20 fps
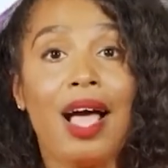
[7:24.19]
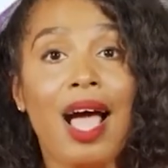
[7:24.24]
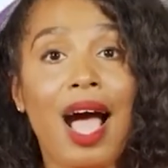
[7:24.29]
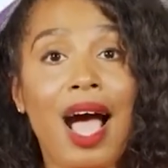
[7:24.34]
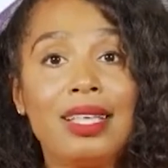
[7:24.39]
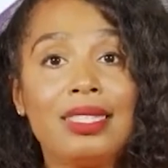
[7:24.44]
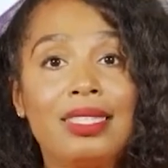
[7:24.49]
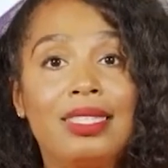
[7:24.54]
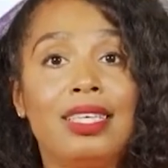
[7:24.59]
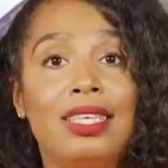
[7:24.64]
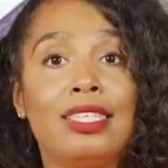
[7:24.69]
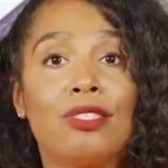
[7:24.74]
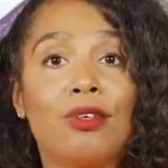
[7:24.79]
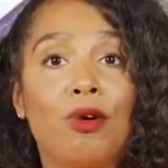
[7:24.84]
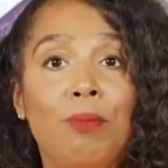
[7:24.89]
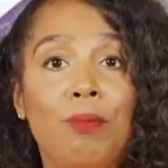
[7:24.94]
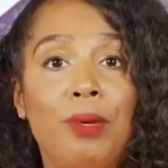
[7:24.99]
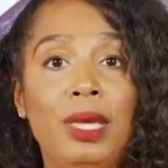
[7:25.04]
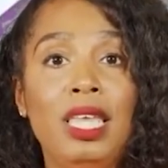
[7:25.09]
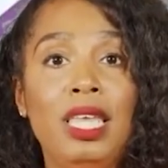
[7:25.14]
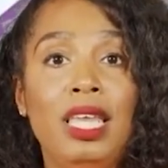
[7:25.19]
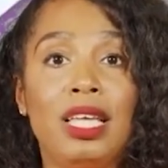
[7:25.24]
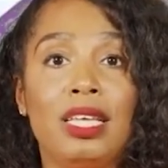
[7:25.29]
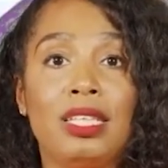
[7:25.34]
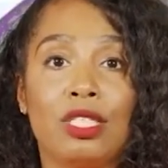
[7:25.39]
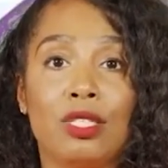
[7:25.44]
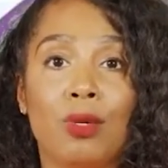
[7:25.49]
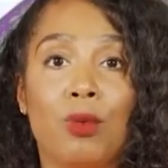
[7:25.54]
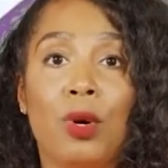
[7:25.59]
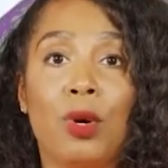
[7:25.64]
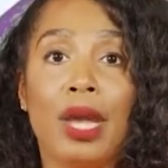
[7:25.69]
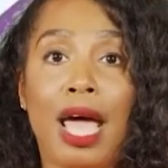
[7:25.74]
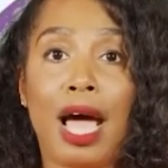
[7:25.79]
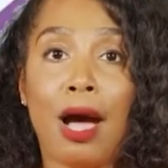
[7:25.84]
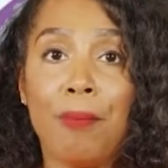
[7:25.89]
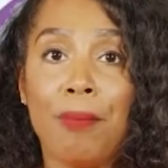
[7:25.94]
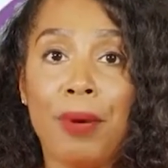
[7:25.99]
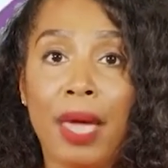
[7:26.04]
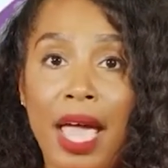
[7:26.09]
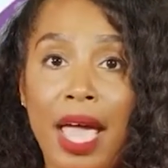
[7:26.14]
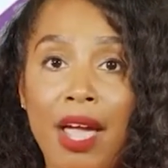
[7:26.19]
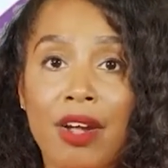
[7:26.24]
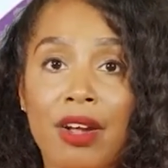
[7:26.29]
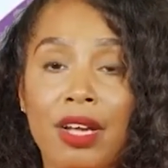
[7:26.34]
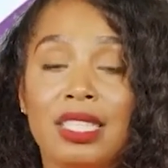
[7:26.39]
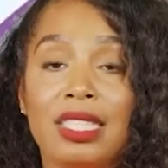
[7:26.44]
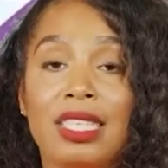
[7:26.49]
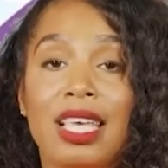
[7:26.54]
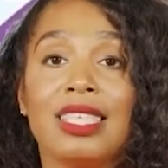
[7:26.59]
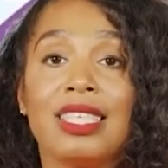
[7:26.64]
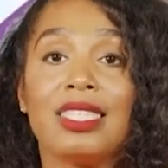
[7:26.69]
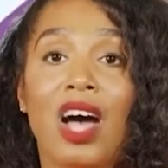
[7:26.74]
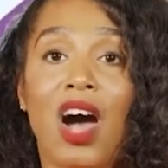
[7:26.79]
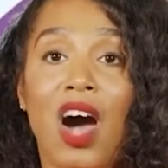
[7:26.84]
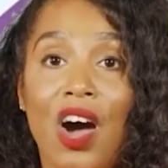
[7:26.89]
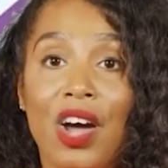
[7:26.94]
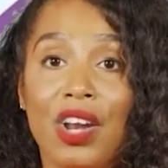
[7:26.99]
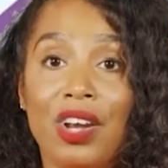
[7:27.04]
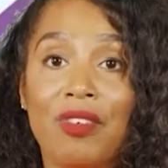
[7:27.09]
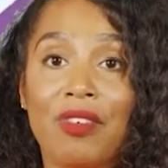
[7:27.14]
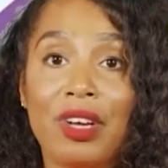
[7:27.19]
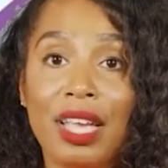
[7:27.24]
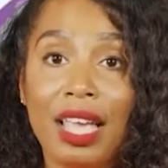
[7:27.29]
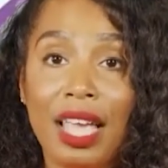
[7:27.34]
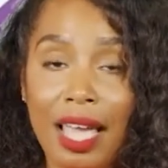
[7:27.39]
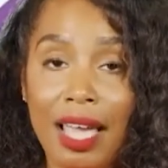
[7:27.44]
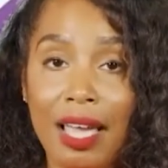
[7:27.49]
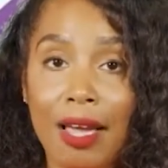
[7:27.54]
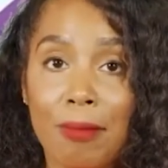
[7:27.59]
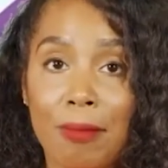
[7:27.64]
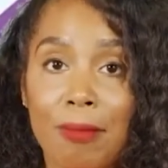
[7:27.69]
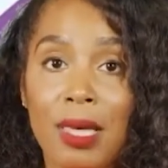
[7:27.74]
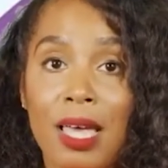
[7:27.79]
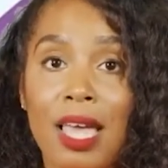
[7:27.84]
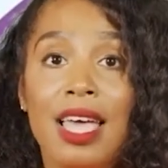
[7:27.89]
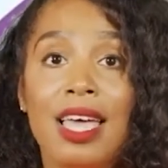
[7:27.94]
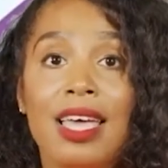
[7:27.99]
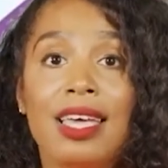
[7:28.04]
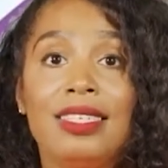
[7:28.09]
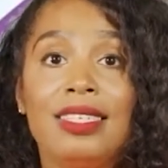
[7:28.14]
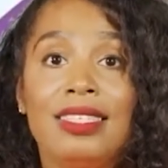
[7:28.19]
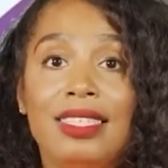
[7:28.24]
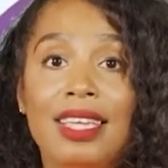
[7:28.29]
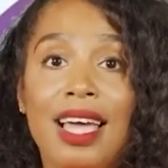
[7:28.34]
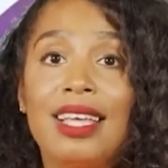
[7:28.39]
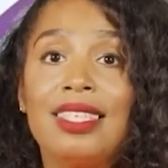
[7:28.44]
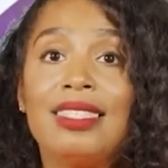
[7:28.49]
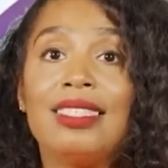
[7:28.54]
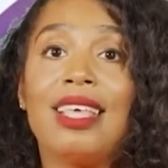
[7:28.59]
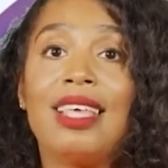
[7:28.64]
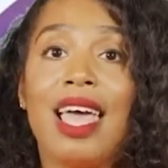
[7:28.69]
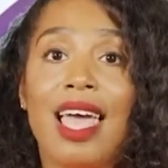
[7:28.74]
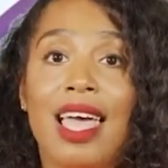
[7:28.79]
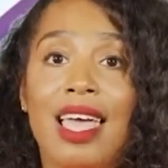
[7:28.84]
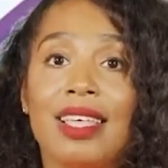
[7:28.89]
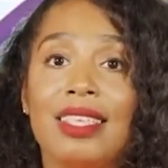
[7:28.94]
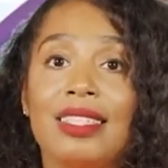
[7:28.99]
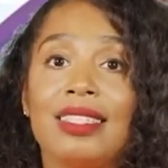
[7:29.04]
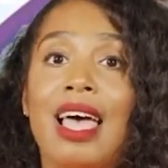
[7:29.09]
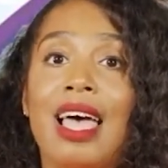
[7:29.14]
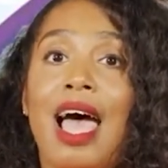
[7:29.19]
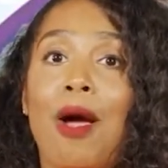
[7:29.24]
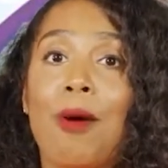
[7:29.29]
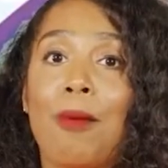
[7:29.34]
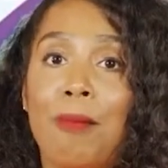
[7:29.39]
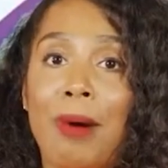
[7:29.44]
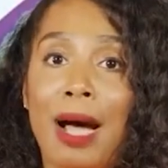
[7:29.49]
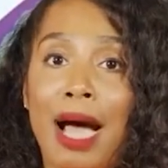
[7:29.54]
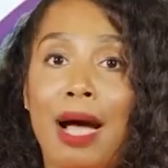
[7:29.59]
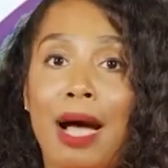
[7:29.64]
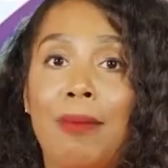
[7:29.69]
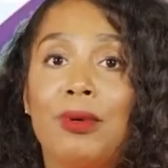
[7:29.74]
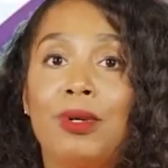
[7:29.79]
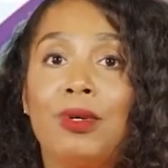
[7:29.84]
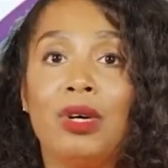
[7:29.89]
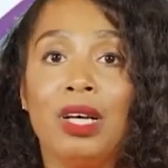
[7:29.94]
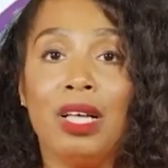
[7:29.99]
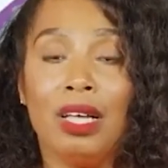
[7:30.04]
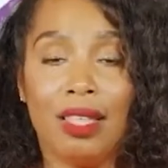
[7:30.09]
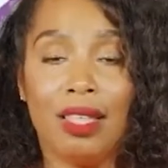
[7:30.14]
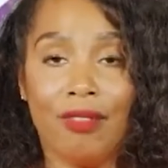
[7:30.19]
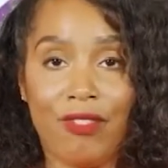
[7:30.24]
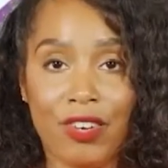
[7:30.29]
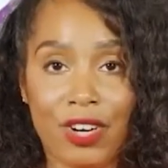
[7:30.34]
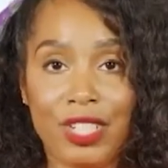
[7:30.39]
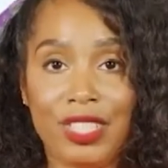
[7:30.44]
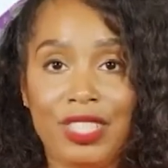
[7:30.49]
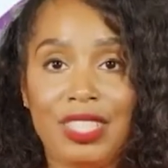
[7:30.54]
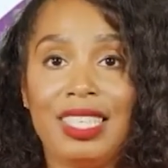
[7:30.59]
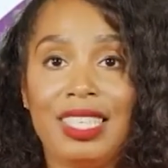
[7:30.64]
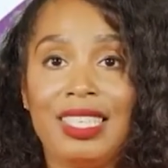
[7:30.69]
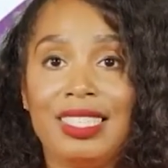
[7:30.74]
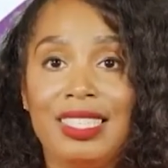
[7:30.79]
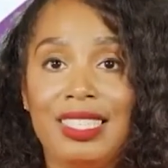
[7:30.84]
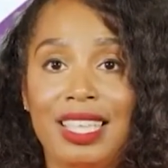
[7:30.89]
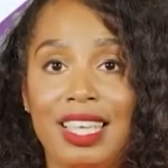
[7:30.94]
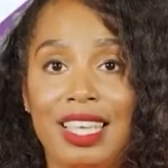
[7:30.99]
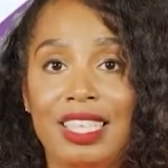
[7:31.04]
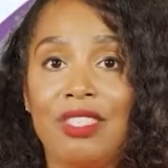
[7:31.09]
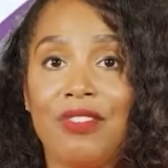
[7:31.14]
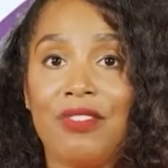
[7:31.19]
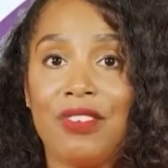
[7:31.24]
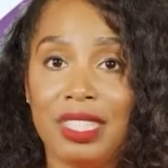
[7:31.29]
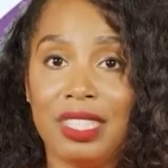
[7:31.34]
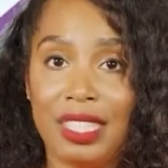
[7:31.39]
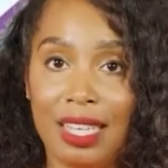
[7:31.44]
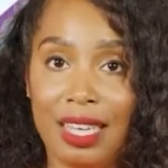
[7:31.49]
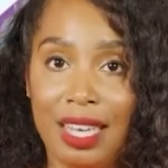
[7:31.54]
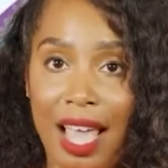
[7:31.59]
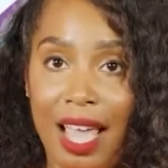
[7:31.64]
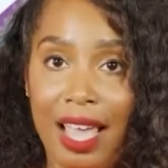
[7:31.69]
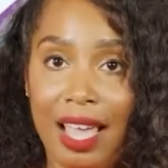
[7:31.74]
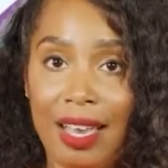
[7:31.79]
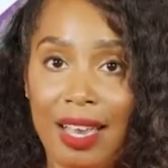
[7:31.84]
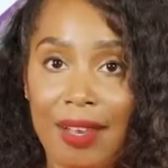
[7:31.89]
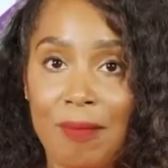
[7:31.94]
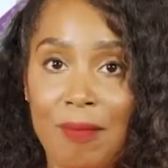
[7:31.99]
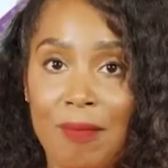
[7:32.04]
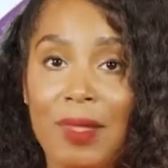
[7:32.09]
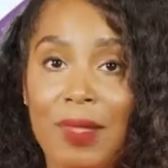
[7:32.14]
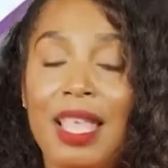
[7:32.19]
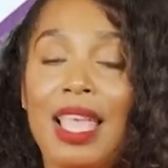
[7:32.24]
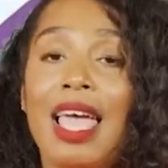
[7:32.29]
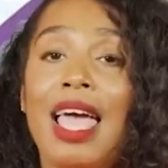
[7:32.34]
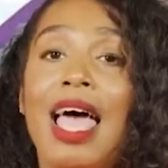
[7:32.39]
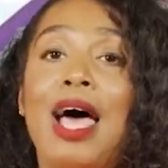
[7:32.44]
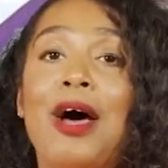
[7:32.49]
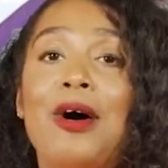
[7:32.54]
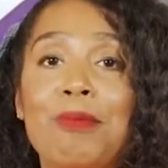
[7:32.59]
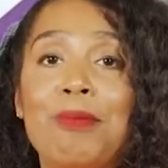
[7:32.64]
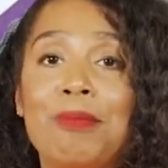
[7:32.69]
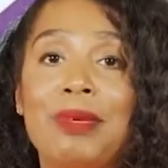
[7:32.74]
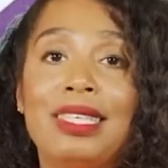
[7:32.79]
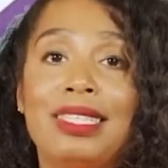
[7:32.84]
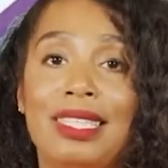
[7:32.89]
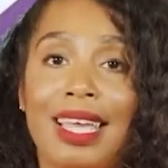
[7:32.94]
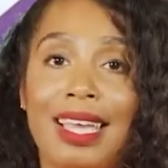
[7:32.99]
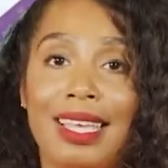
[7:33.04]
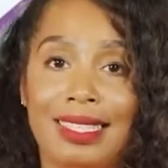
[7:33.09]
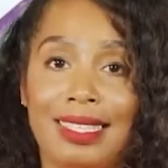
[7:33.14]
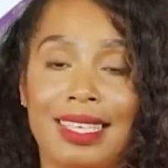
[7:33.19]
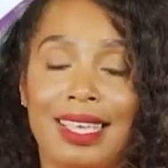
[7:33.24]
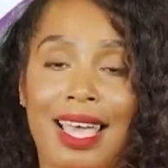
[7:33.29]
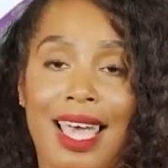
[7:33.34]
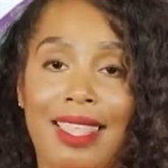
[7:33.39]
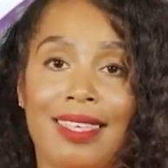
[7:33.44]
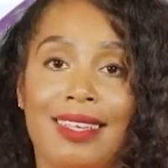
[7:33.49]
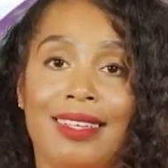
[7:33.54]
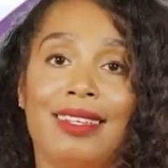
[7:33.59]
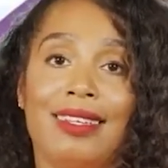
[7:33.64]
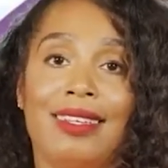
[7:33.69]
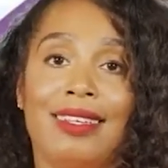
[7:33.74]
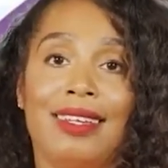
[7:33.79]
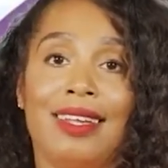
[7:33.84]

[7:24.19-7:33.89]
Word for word: God sees obedience toward our parents as honoring Him, just as our Bible verse states for today. Help me say it together.